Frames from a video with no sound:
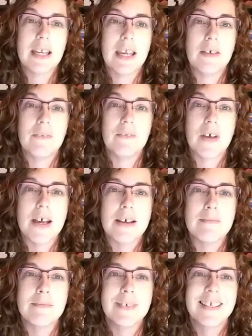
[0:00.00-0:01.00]
if
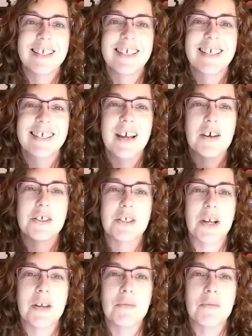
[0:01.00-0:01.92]
oh, sorry,